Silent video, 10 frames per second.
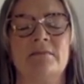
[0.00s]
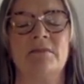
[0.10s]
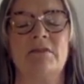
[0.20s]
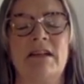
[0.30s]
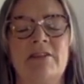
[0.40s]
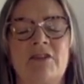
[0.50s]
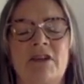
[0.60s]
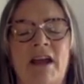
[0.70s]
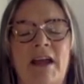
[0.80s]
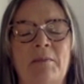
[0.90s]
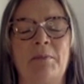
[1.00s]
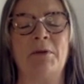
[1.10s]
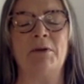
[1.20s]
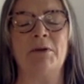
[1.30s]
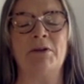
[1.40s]
You try and
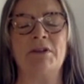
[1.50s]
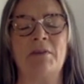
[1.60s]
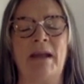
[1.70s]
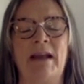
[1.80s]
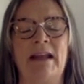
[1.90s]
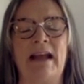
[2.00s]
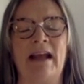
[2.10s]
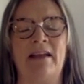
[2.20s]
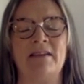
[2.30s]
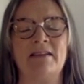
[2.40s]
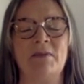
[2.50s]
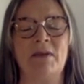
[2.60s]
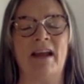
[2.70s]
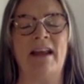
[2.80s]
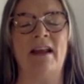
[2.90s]
push the belly out. This is
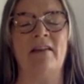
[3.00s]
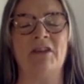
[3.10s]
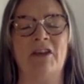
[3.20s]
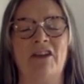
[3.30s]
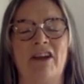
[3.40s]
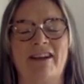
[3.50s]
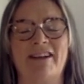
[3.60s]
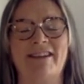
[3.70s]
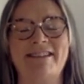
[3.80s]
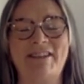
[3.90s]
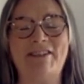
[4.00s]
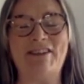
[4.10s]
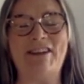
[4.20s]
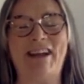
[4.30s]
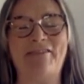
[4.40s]
why I love yoga. You
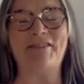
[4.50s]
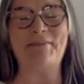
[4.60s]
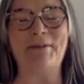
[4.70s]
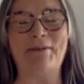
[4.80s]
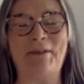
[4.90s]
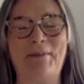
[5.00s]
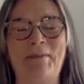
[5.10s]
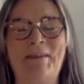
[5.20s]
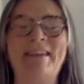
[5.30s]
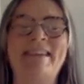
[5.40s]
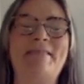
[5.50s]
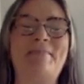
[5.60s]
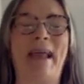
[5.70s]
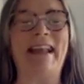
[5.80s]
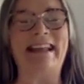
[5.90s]
don't have to pull the
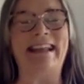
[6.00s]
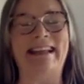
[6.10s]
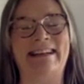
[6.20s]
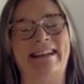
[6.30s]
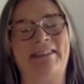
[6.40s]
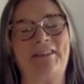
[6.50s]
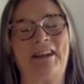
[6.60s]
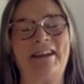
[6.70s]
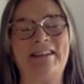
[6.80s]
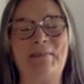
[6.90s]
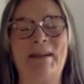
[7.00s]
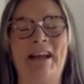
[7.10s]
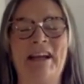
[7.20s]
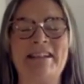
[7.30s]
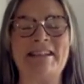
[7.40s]
belly in, trying to be
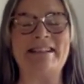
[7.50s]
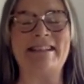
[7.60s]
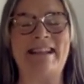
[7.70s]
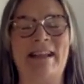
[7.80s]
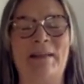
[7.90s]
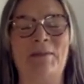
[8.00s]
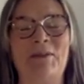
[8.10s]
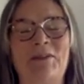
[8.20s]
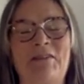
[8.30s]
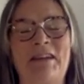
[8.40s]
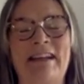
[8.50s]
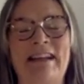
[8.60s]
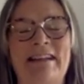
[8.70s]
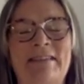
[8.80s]
nice and slim. You can really